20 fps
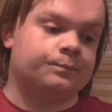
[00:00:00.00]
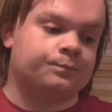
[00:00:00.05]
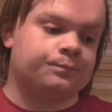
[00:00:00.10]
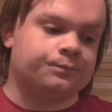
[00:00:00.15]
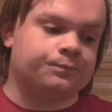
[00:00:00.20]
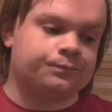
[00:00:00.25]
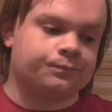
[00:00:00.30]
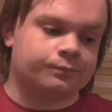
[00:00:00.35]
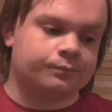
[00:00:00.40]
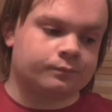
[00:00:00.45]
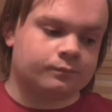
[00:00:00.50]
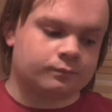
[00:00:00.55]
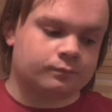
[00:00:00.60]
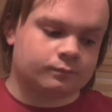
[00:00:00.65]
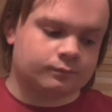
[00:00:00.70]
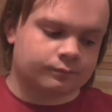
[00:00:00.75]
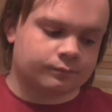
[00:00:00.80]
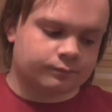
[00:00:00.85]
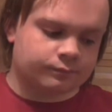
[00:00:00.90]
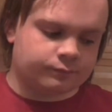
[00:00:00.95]

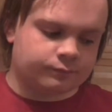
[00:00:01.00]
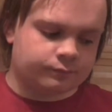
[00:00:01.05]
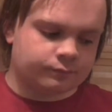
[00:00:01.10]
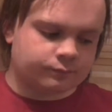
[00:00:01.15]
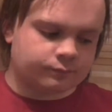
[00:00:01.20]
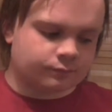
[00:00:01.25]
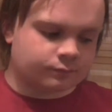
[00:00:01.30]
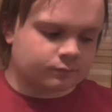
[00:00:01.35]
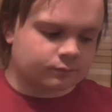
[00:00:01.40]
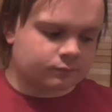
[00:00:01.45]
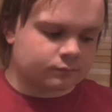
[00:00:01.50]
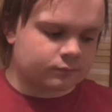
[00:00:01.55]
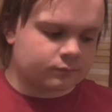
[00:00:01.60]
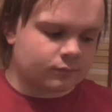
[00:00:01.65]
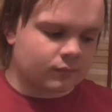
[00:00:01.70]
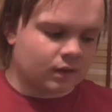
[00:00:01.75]
[no speech]